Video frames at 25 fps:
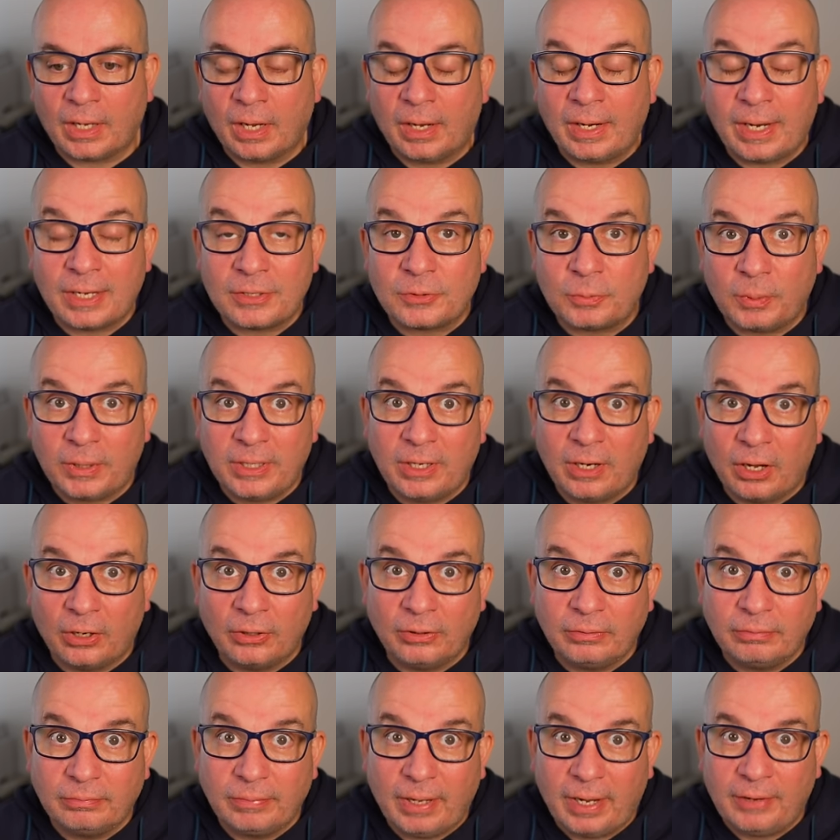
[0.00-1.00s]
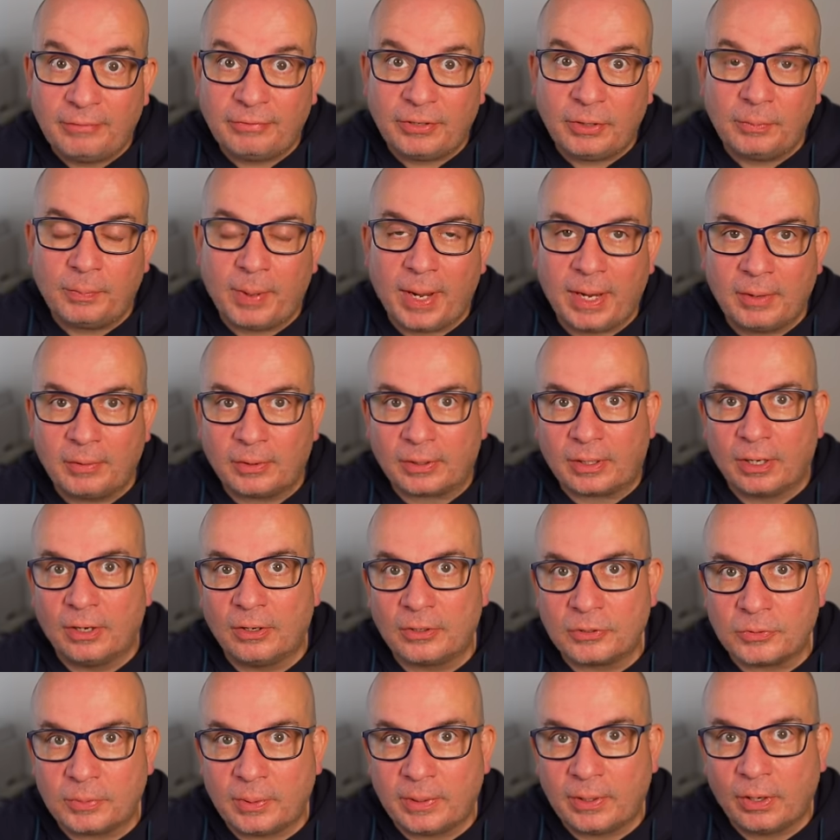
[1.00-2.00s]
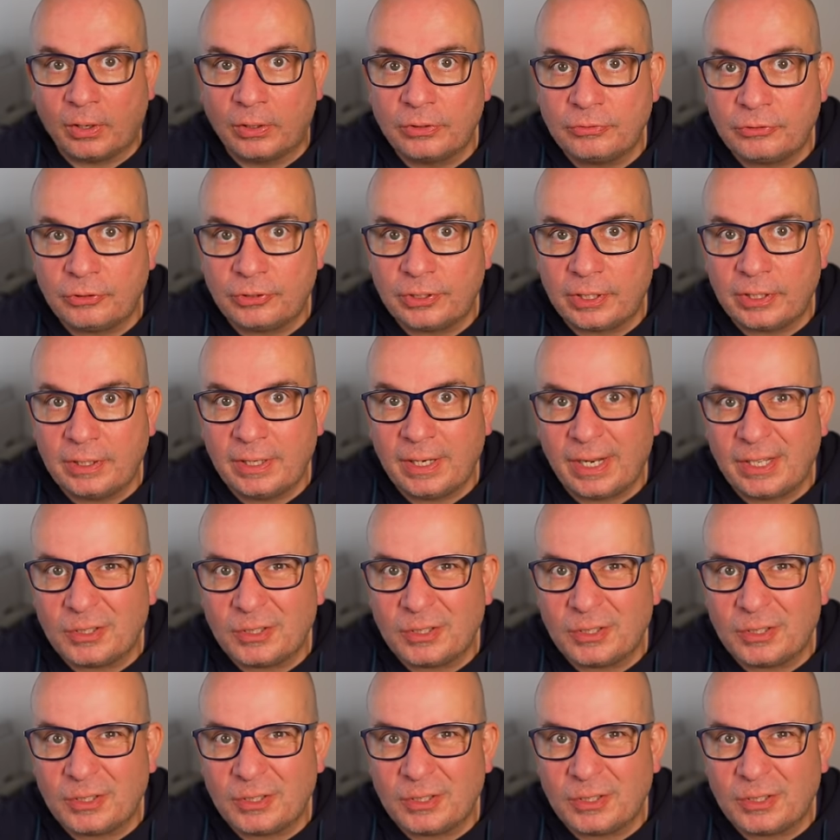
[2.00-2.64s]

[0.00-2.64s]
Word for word: And as we know, if you power cars with hydrogen,